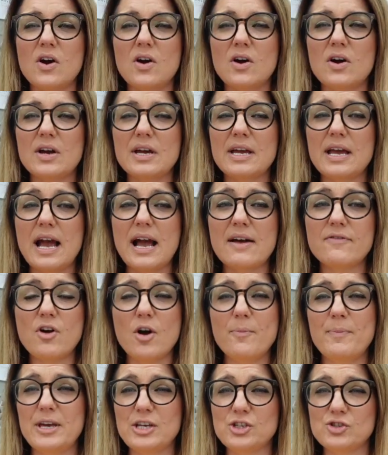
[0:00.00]
I have got
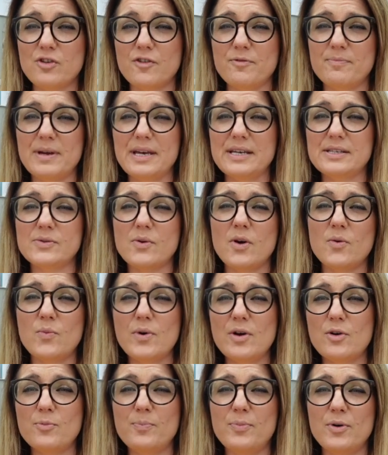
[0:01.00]
a picture of me so I
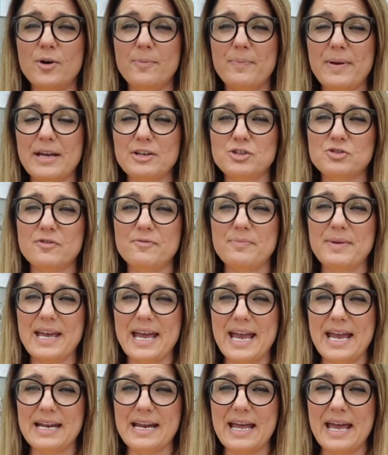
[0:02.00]
will put a picture of me
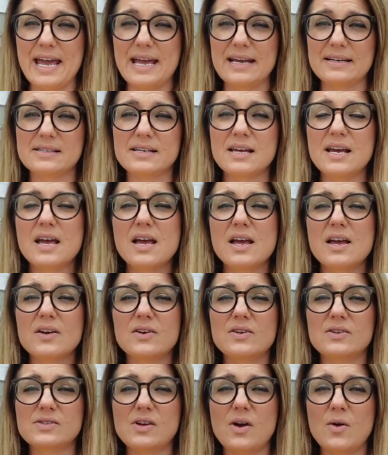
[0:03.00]
in it
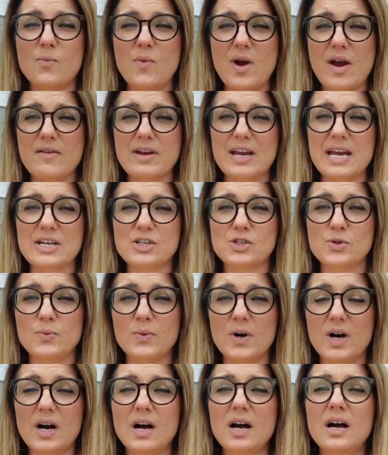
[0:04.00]
because I'm wearing it to
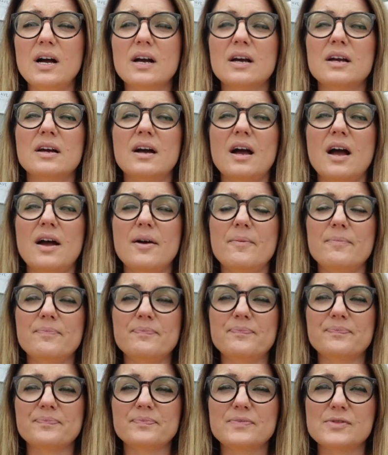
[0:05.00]
work
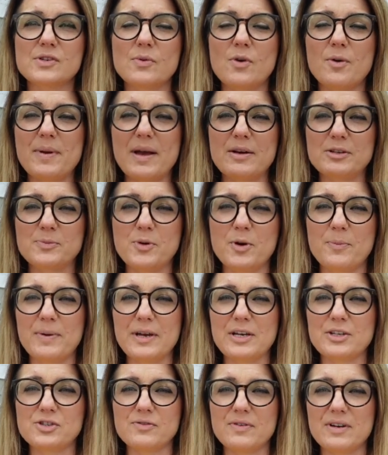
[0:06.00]
um, so I'll be able to put a
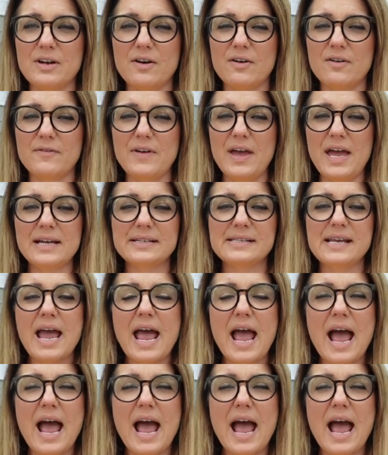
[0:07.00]
picture in of it